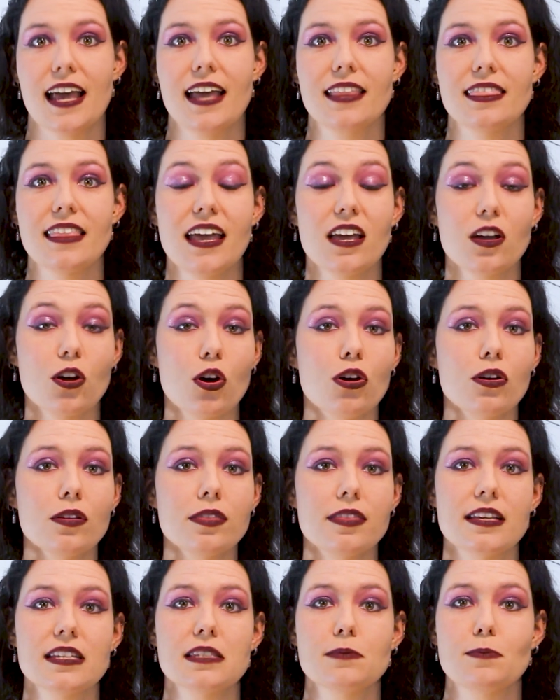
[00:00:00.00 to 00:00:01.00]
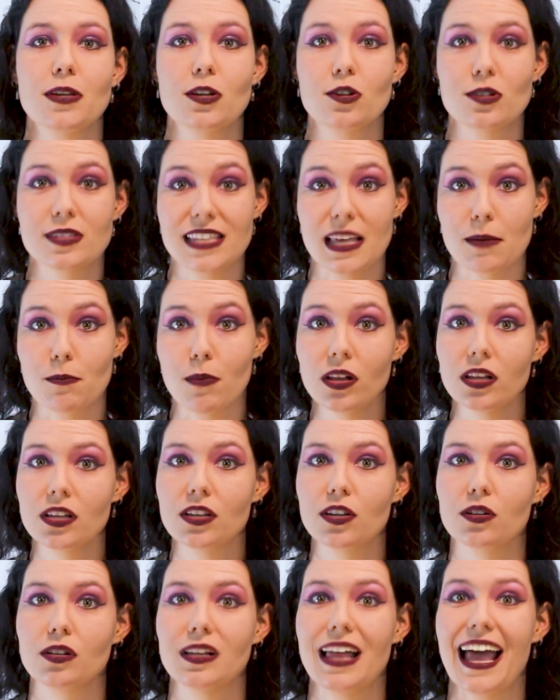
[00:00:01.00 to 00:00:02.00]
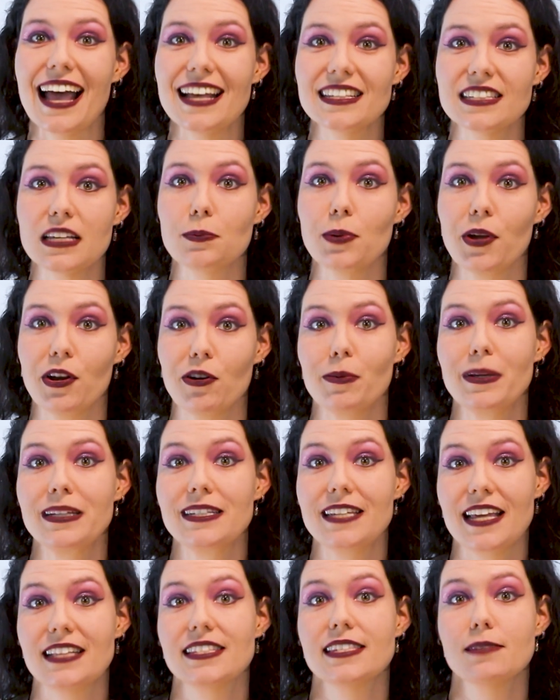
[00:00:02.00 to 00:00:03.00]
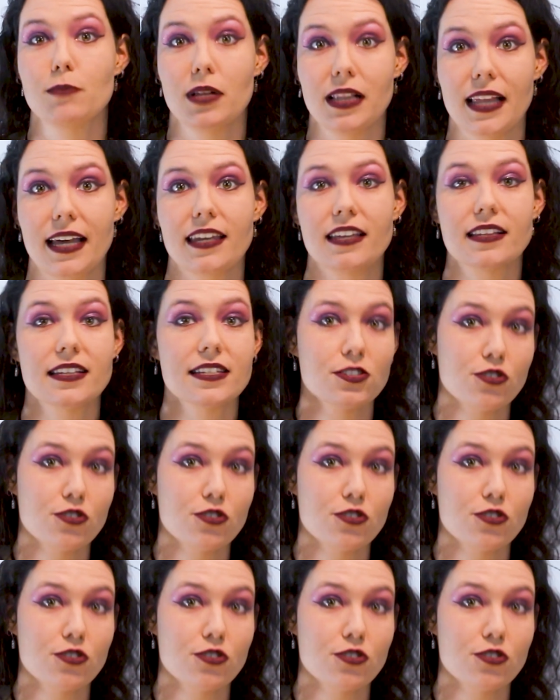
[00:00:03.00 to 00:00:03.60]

and they are called this because their molecule has a pyrimidine molecular